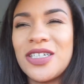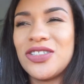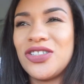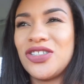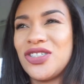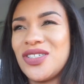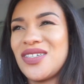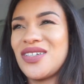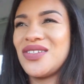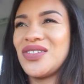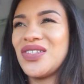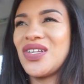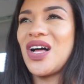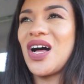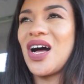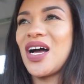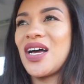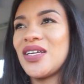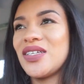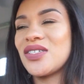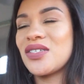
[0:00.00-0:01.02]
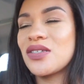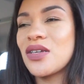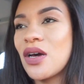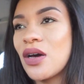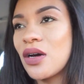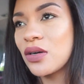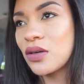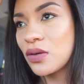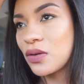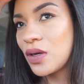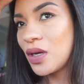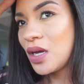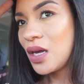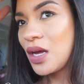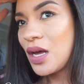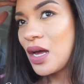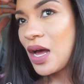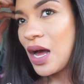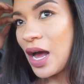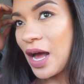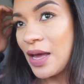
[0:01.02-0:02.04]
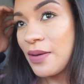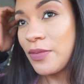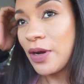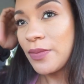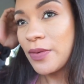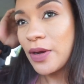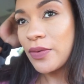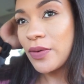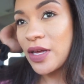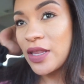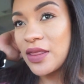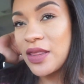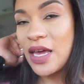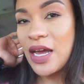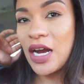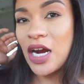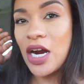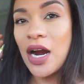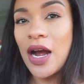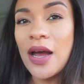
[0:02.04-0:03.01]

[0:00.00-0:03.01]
It's just a lot. So I'm on my way there.